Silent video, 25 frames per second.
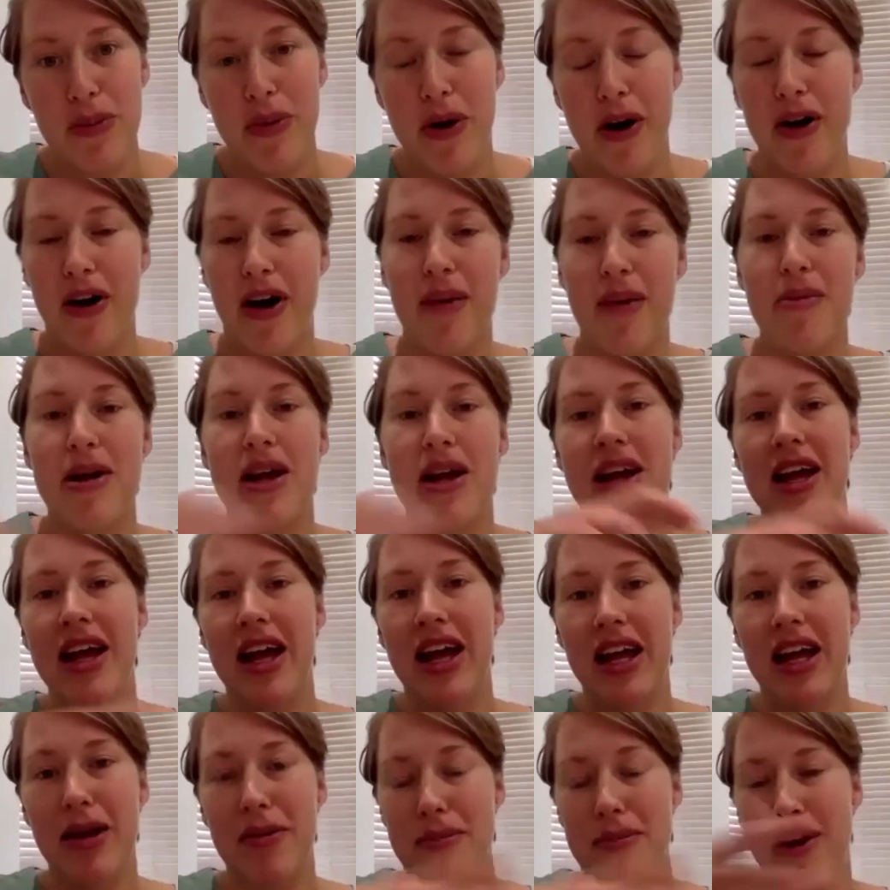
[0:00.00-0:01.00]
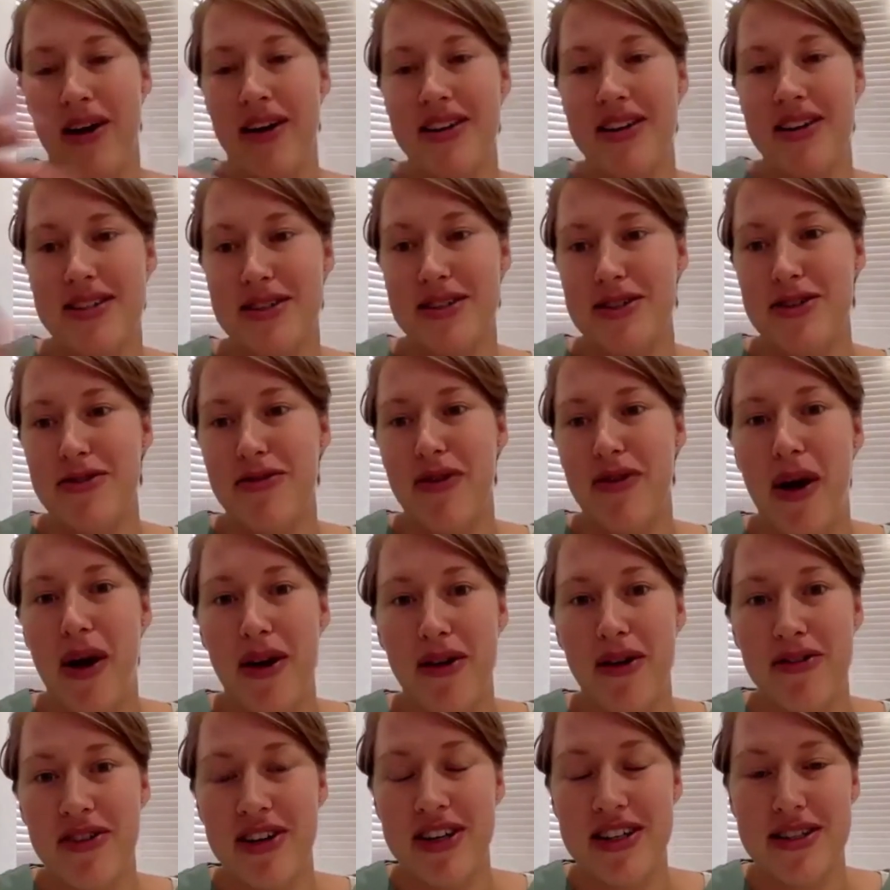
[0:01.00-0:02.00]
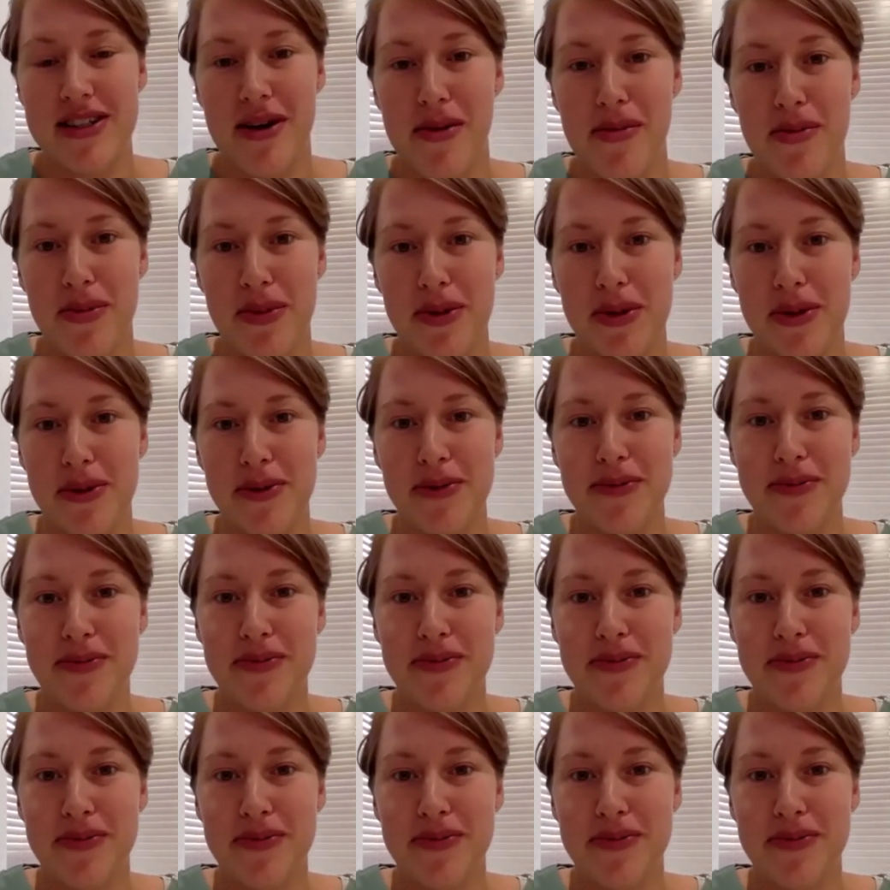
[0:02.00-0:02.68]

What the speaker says: programme in comparison to rowing, for example.